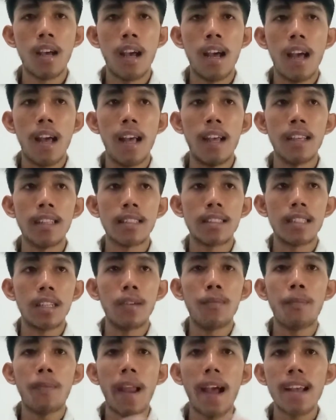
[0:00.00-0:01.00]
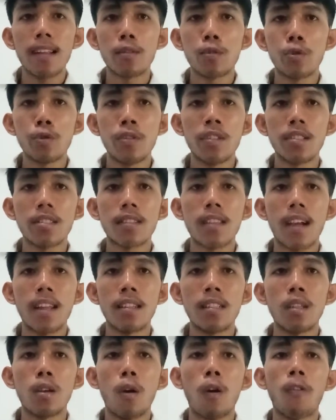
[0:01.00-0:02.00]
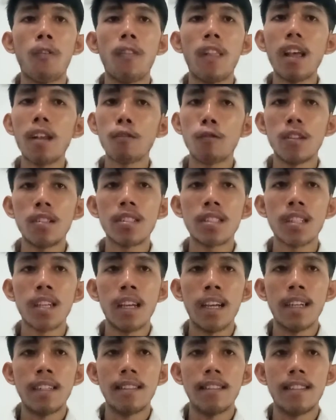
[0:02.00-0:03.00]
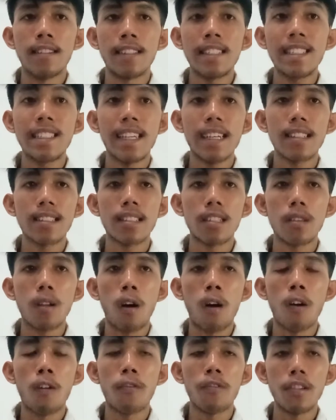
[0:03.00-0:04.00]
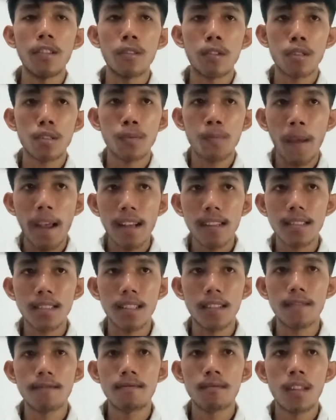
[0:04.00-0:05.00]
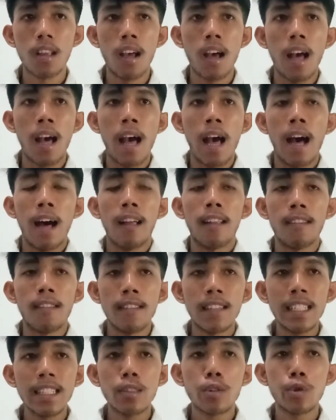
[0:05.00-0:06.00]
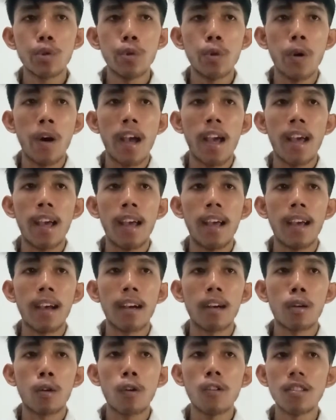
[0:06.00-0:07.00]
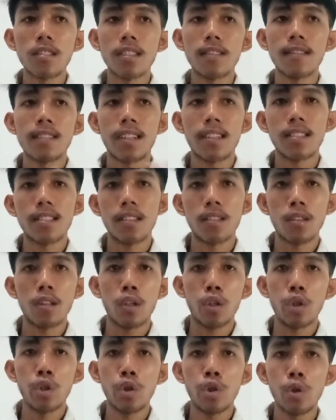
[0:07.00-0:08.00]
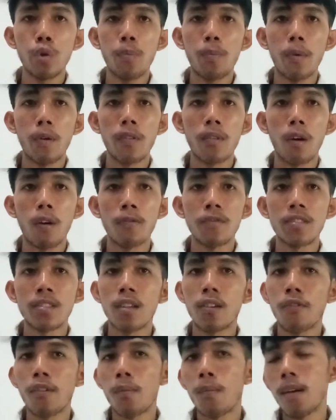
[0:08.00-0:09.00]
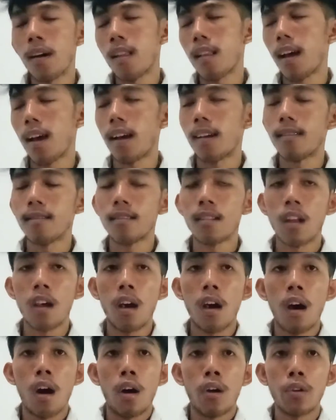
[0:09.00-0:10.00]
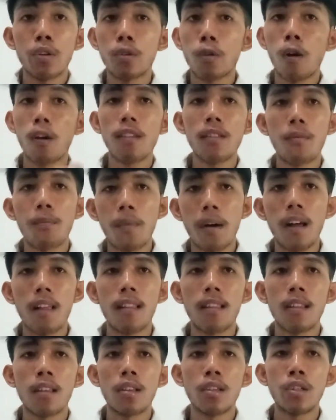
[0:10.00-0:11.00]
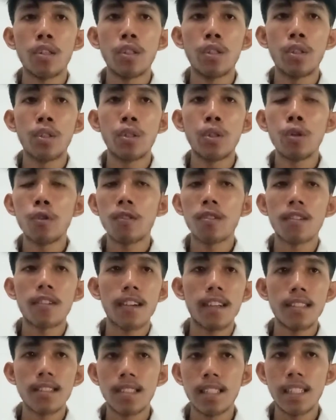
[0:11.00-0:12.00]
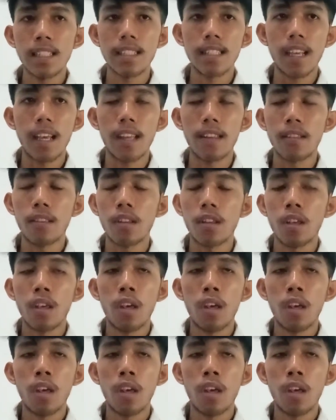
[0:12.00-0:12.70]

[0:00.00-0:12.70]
As applied to the study of language, the rejection of introspection led to a concentration upon observable and recordable utterances and